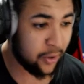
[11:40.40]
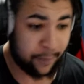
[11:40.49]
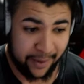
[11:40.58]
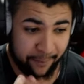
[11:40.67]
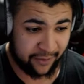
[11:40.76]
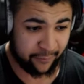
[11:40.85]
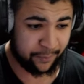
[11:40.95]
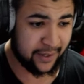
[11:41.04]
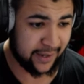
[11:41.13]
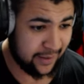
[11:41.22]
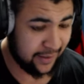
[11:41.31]
to play
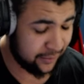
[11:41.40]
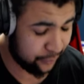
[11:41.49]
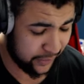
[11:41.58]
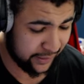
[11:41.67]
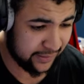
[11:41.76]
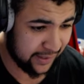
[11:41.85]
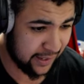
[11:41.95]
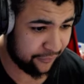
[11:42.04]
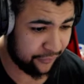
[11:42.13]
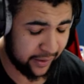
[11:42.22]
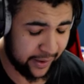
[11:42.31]
PvP again this week to get
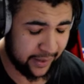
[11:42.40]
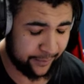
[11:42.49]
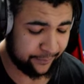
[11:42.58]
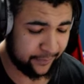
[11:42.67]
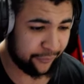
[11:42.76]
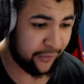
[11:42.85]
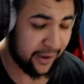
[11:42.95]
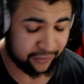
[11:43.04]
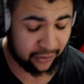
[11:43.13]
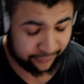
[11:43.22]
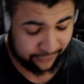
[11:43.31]
the, um, the five
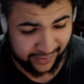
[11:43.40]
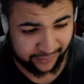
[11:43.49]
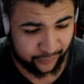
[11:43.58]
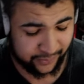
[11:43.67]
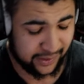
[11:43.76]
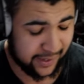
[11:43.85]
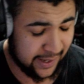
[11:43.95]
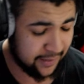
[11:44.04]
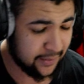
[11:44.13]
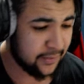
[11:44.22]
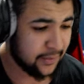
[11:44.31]
slots for next week
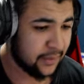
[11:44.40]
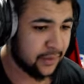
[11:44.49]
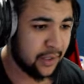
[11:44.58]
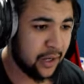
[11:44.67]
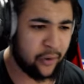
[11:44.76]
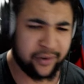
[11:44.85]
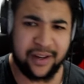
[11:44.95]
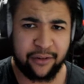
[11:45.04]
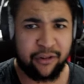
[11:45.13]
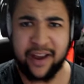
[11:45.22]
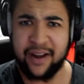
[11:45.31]
again. I always
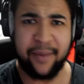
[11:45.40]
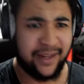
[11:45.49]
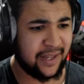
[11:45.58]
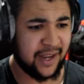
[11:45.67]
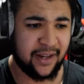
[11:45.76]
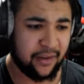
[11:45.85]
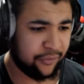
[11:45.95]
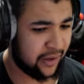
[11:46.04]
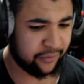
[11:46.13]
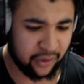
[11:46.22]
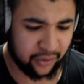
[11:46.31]
like trying to maintain the
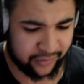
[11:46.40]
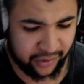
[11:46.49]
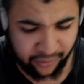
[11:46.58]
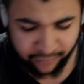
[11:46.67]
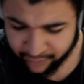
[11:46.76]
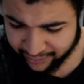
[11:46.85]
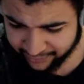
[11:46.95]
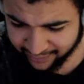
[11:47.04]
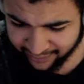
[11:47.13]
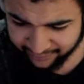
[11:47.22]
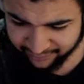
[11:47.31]
five slots, you know, twenty
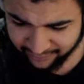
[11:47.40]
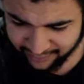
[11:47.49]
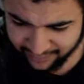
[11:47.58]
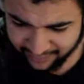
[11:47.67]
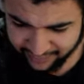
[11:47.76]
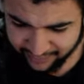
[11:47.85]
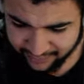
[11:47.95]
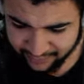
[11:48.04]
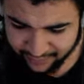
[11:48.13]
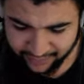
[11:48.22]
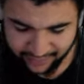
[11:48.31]
K isn't, uh,
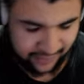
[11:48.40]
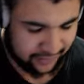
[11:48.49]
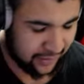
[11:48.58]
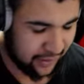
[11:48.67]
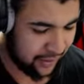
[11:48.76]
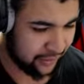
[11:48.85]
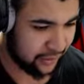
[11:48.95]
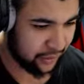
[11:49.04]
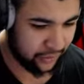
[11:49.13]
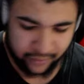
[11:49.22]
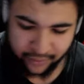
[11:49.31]
isn't hard to
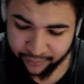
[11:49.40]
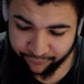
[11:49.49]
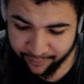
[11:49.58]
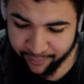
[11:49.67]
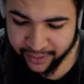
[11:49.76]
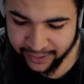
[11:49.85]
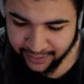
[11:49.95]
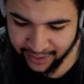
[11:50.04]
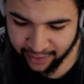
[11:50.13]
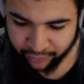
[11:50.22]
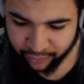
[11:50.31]
do. V-Monkey,
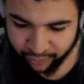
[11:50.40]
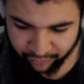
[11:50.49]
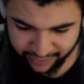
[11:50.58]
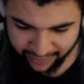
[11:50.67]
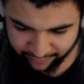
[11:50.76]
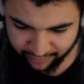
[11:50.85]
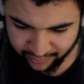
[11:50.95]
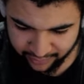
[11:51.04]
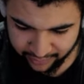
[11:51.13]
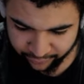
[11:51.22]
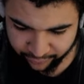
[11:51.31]
yeah, I'll do your account.
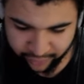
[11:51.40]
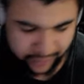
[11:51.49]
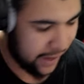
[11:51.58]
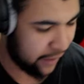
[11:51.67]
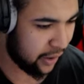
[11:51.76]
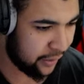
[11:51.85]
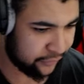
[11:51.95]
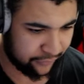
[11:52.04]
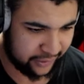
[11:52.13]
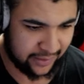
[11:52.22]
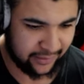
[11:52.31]
Uh, I'll do your account after
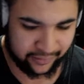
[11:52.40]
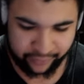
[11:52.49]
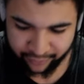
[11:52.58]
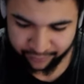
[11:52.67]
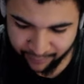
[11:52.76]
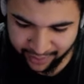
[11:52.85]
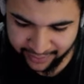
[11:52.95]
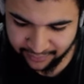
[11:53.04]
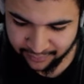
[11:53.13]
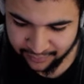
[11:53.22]
Vicente. So it's mine,